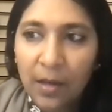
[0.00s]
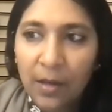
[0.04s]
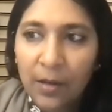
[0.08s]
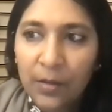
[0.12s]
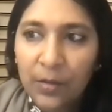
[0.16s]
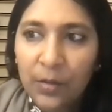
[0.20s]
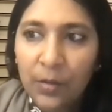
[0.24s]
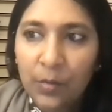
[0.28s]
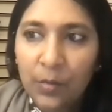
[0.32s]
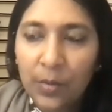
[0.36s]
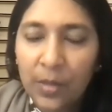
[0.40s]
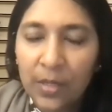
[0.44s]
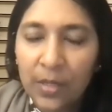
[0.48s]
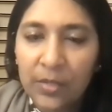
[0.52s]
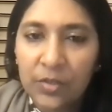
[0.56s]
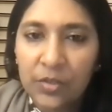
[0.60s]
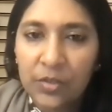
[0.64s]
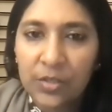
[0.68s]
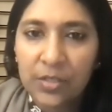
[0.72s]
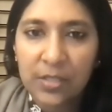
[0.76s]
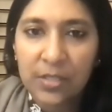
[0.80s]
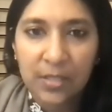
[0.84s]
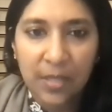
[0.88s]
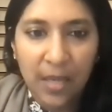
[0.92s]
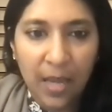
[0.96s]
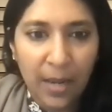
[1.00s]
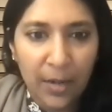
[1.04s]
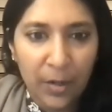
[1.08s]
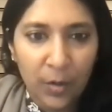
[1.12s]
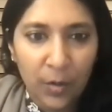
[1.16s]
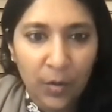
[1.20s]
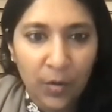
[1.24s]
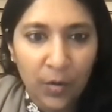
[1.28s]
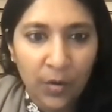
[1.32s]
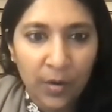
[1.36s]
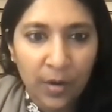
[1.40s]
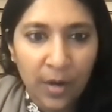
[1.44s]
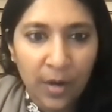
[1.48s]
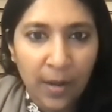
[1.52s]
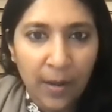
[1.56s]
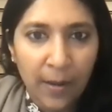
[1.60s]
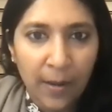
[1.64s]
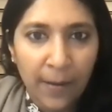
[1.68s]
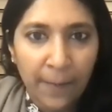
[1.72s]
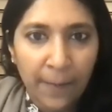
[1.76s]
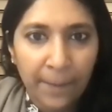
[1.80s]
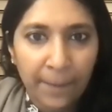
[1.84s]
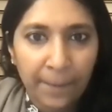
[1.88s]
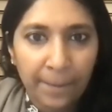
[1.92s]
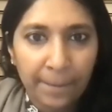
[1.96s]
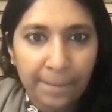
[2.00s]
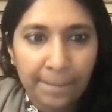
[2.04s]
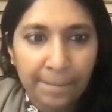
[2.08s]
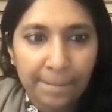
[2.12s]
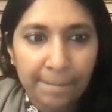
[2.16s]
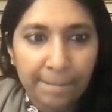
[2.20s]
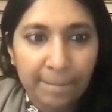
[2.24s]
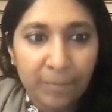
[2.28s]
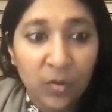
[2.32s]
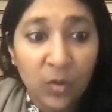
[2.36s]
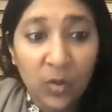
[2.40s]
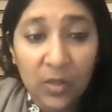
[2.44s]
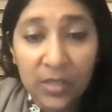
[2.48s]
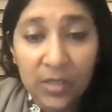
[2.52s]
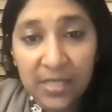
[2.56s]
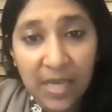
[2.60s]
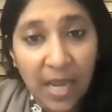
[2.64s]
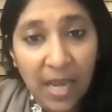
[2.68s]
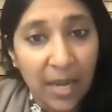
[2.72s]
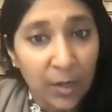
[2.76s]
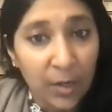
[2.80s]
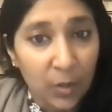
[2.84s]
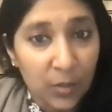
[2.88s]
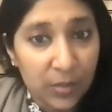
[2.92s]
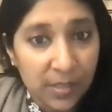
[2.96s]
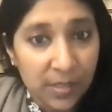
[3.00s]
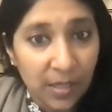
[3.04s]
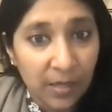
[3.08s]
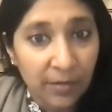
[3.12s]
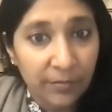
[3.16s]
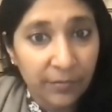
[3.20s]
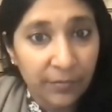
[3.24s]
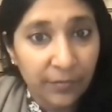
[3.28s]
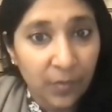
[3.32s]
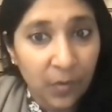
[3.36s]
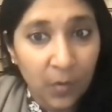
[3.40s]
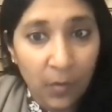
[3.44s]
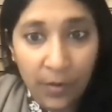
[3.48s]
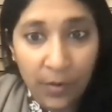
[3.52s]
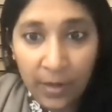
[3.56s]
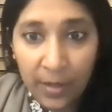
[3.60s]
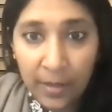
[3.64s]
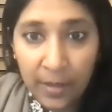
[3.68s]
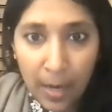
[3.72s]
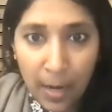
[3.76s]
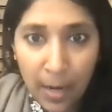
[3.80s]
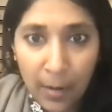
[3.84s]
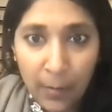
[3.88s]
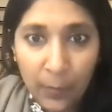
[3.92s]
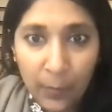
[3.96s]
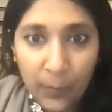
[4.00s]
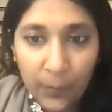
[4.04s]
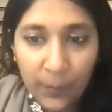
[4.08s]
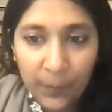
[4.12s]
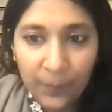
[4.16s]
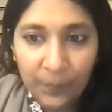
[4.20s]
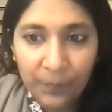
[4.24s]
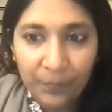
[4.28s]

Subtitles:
you can just you can scan yourself aura now,